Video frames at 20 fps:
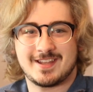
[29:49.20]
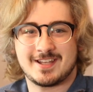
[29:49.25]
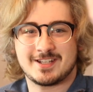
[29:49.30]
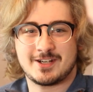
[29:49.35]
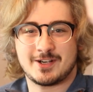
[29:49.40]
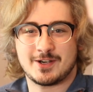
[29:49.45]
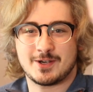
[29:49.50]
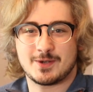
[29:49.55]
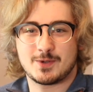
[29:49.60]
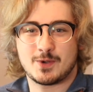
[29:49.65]

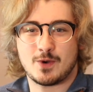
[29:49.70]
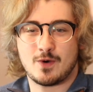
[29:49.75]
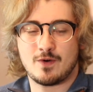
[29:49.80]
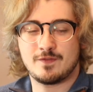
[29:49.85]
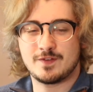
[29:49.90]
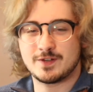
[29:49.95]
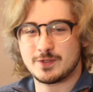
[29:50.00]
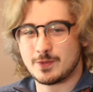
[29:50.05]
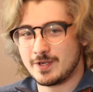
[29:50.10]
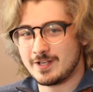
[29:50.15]
that's our goal
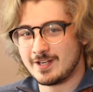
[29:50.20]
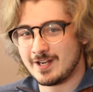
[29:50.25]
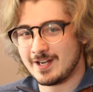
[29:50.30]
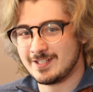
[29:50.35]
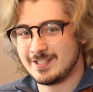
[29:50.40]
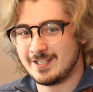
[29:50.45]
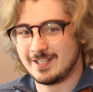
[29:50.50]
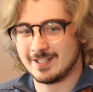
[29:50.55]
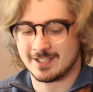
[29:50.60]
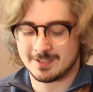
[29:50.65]
for
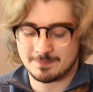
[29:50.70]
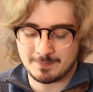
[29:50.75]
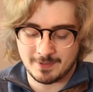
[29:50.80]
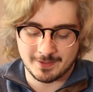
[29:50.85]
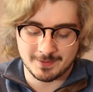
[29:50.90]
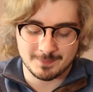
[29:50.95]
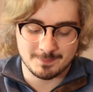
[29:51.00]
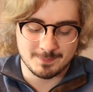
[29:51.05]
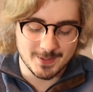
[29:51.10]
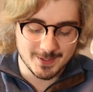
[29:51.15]
2019. Let's
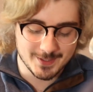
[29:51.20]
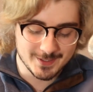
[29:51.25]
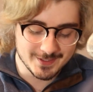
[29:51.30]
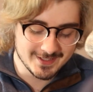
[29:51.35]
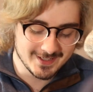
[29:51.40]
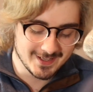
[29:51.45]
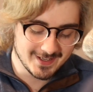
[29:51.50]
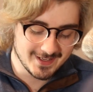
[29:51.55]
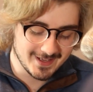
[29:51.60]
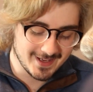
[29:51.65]

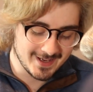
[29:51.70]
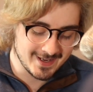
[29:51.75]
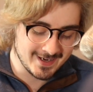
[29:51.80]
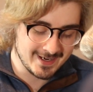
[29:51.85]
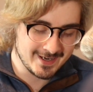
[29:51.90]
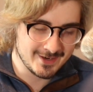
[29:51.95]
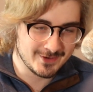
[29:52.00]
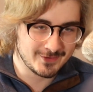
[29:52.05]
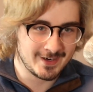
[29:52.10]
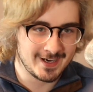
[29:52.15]
build
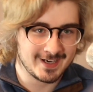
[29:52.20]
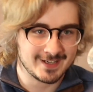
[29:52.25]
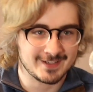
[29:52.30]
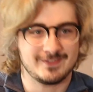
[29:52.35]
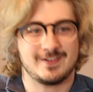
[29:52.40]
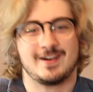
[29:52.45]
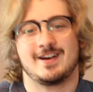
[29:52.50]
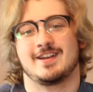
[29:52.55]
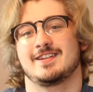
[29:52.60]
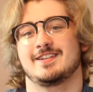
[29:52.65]
an
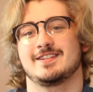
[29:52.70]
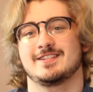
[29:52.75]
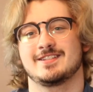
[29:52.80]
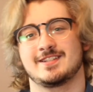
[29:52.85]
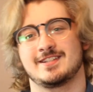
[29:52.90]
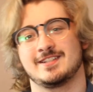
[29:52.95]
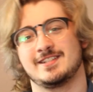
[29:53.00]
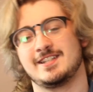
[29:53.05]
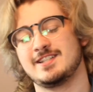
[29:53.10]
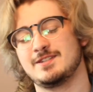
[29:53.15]
interactive
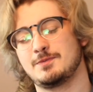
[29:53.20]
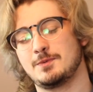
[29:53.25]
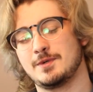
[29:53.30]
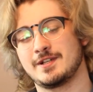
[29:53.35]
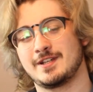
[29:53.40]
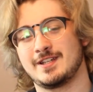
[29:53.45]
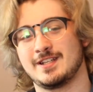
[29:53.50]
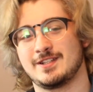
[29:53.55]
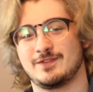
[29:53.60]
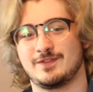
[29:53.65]
audience, because that's
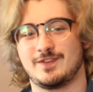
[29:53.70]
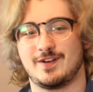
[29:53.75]
where it gets